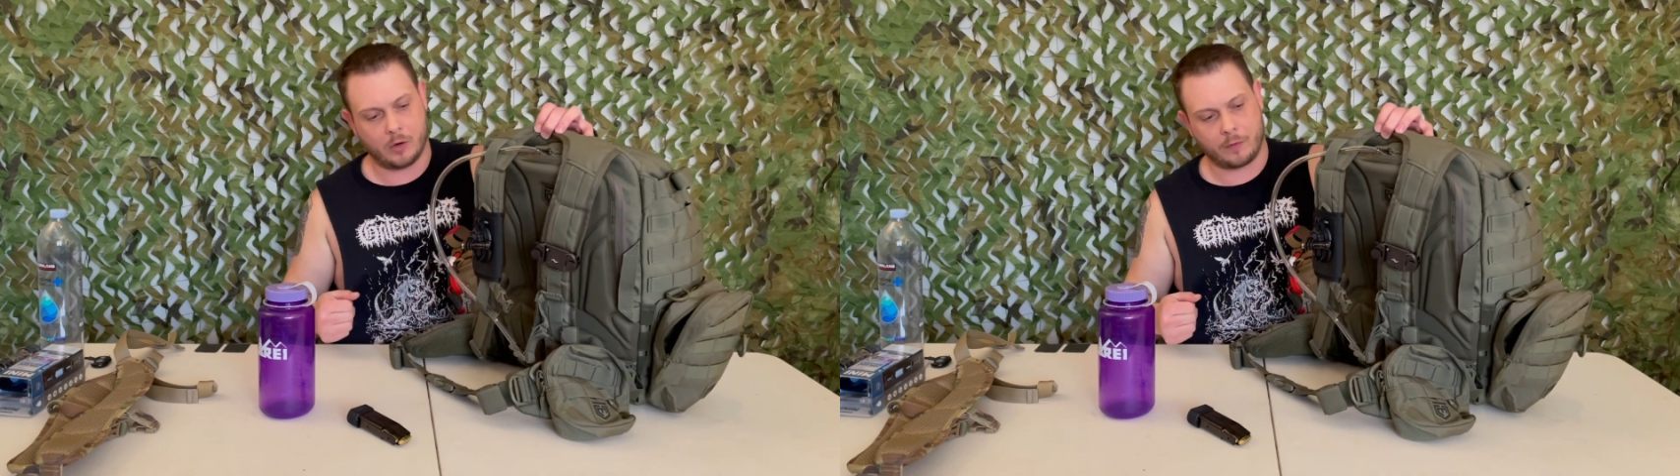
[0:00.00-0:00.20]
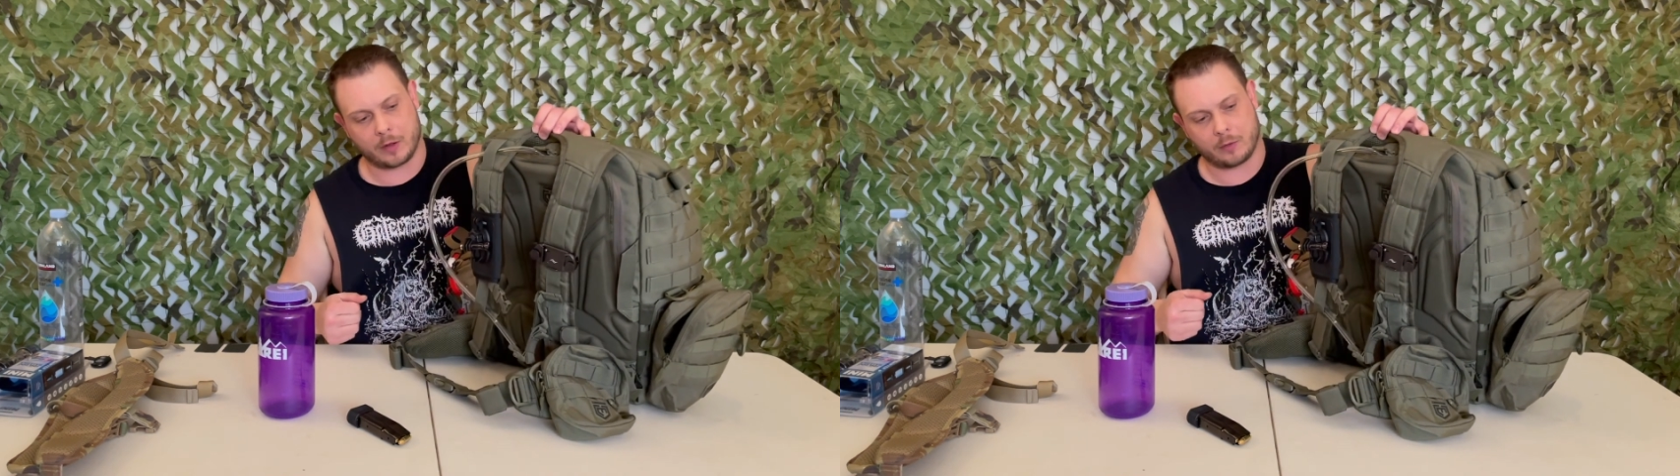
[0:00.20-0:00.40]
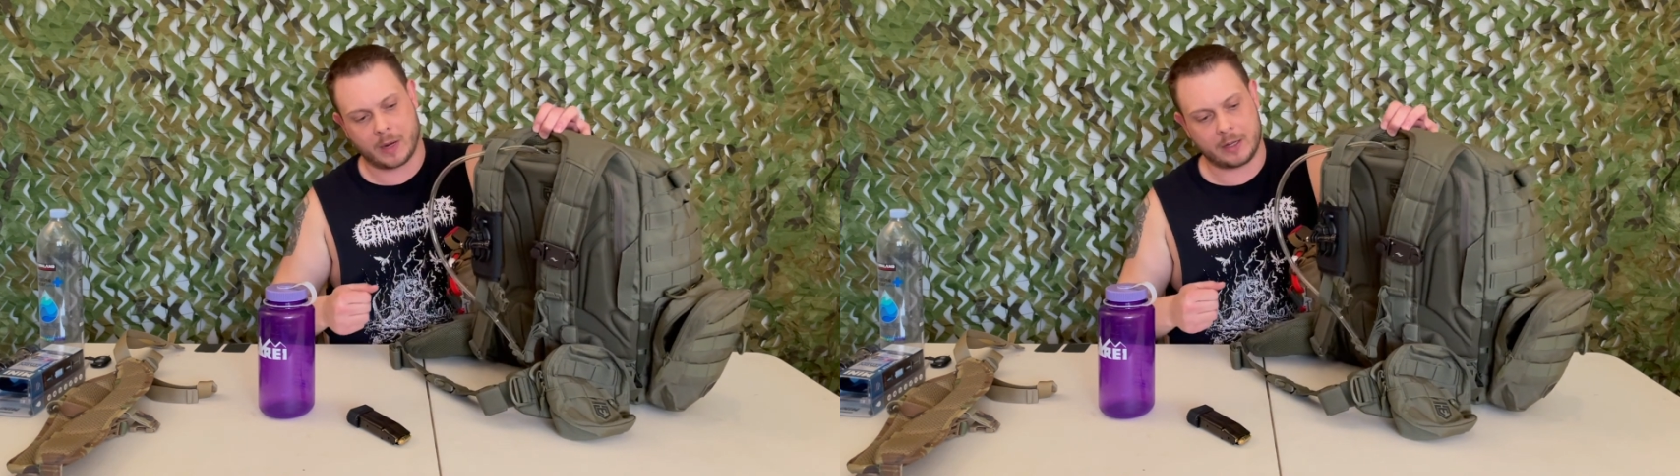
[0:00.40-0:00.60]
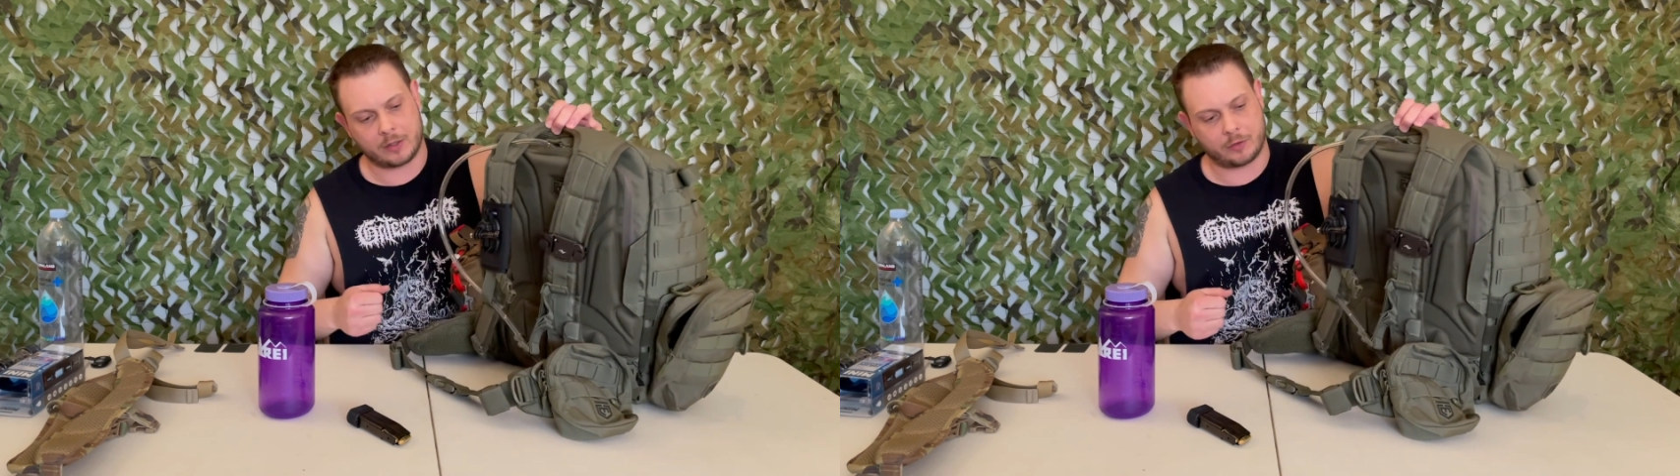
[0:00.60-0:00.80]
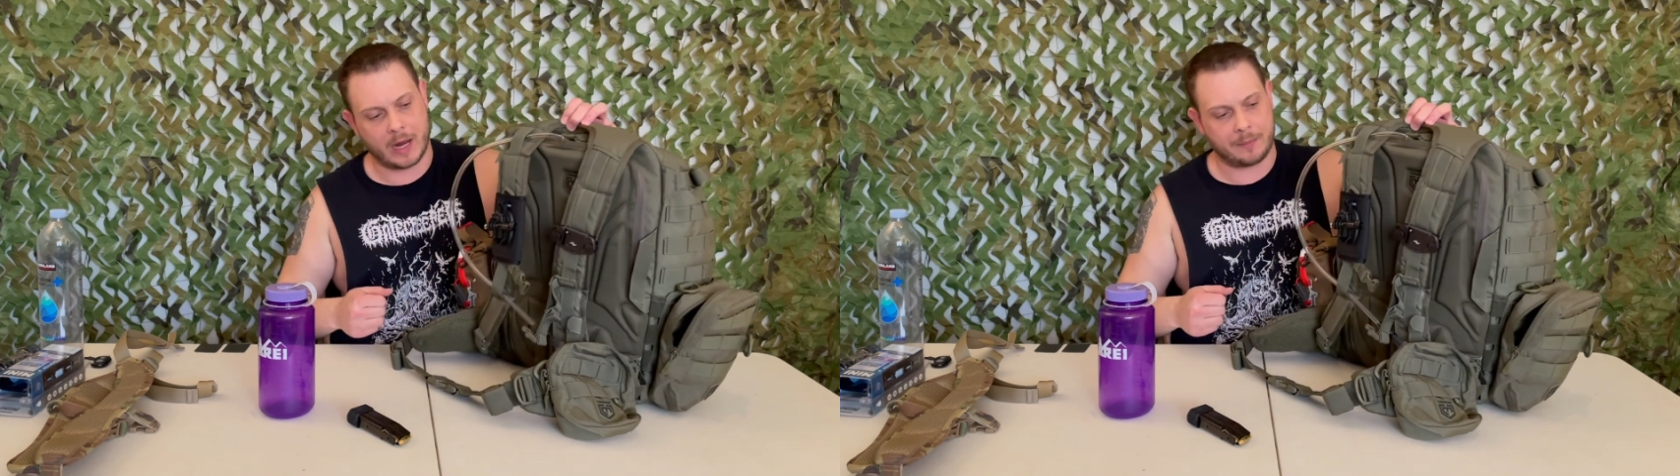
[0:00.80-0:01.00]
over the right
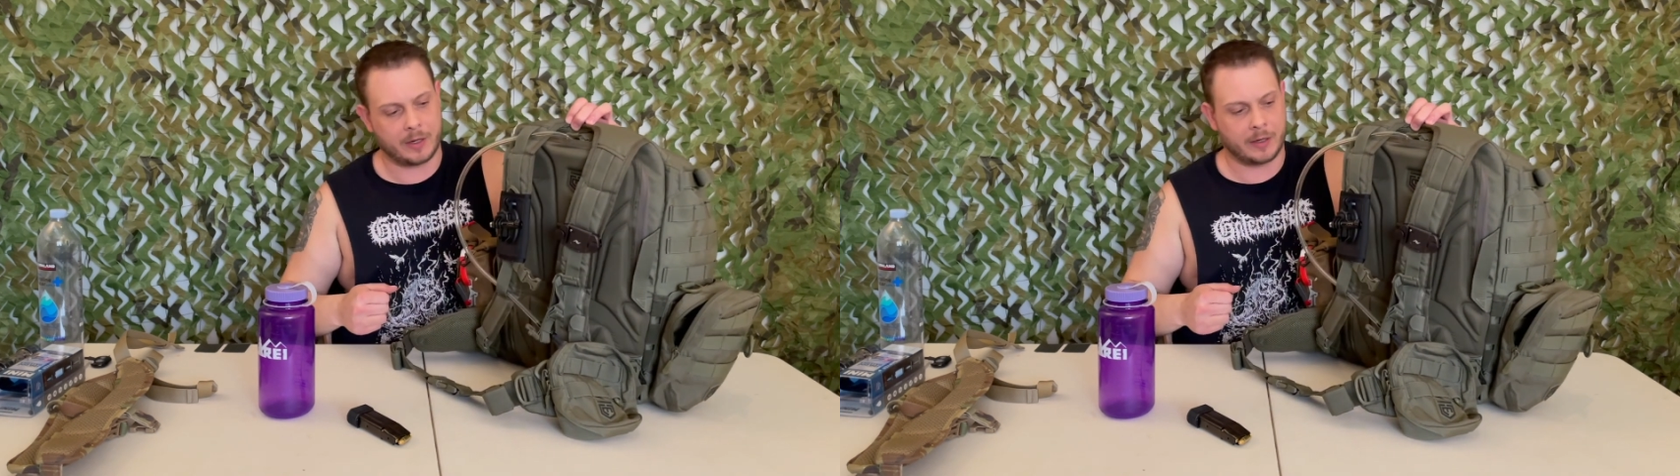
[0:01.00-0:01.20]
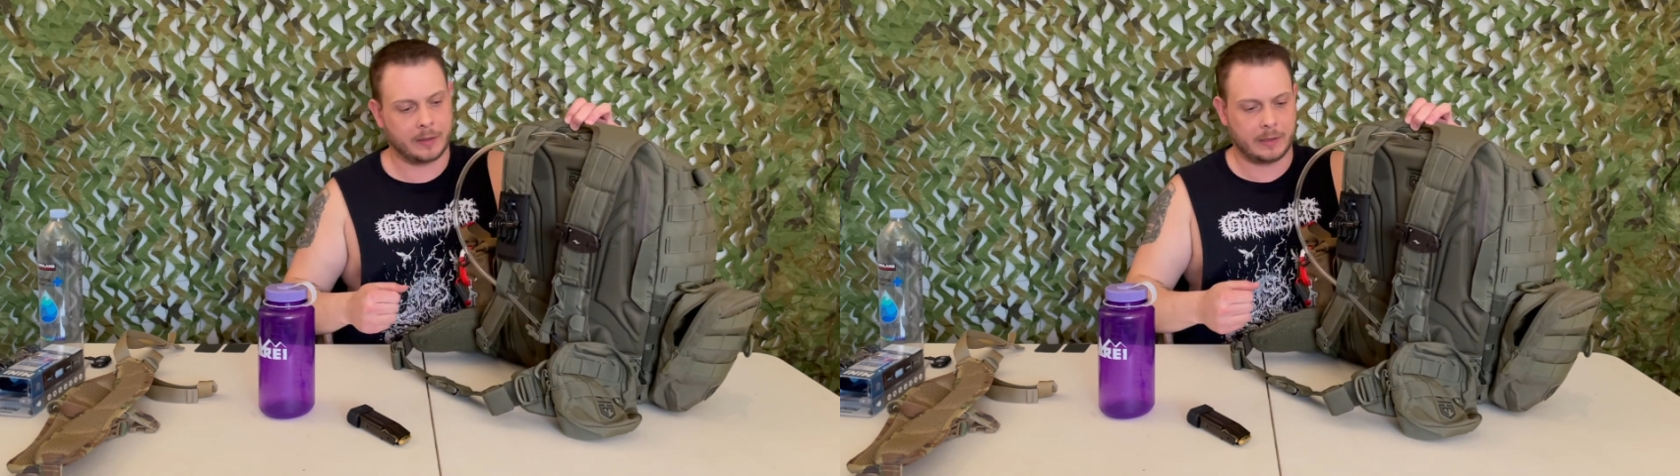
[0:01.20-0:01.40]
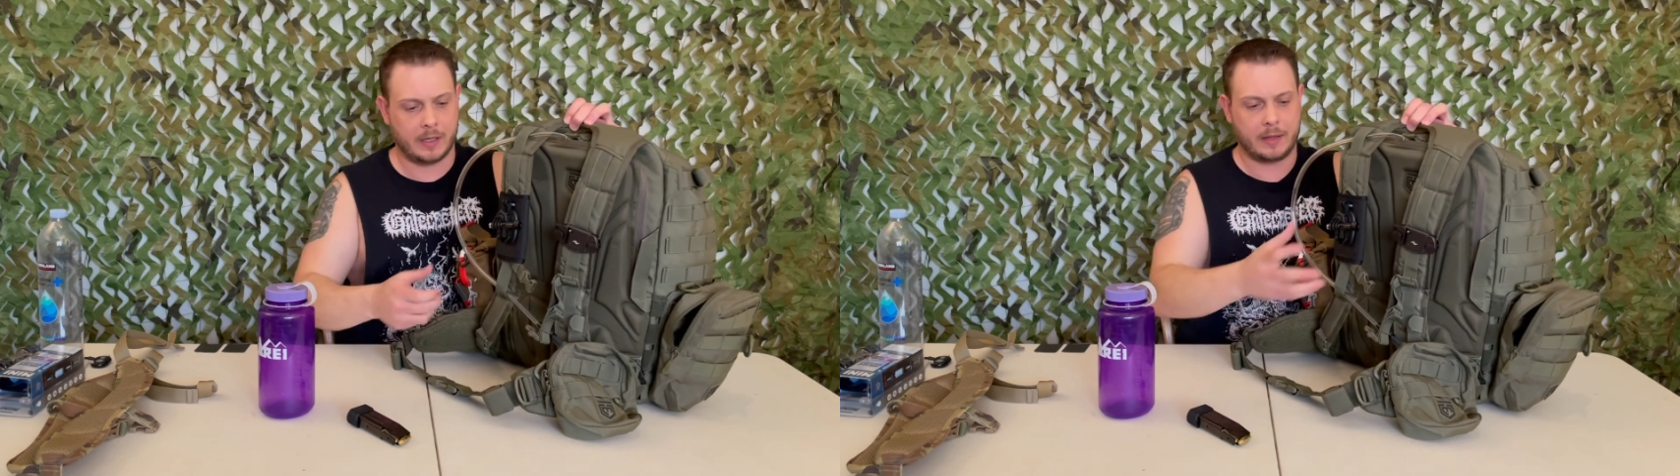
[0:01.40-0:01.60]
strap here.